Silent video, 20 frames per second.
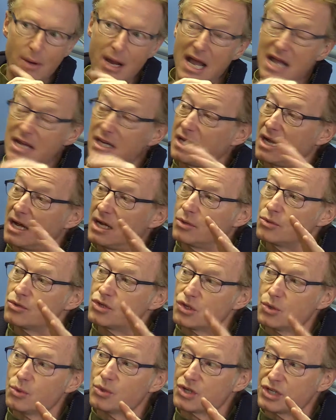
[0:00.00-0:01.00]
I had a guy called
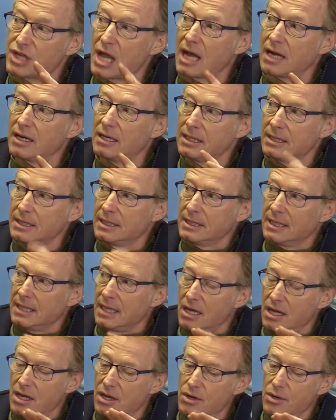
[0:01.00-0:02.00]
George Dunn,
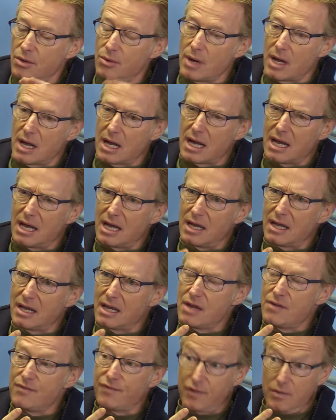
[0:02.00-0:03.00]
who
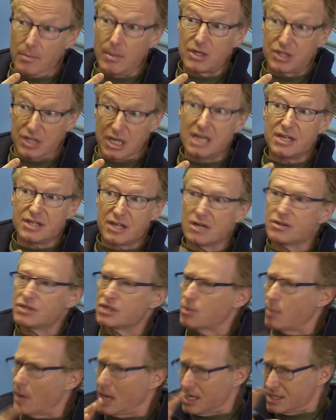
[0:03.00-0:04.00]
he flew Mosquitoes
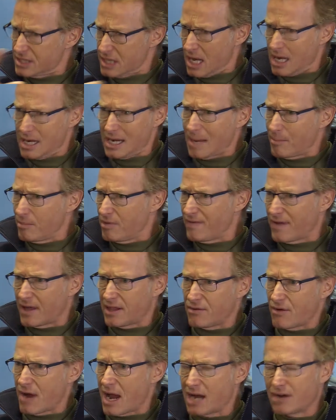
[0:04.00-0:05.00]
as well as a number of
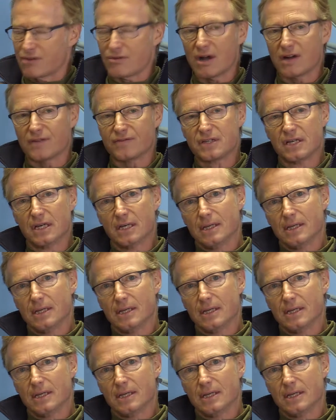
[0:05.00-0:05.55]
other aircraft,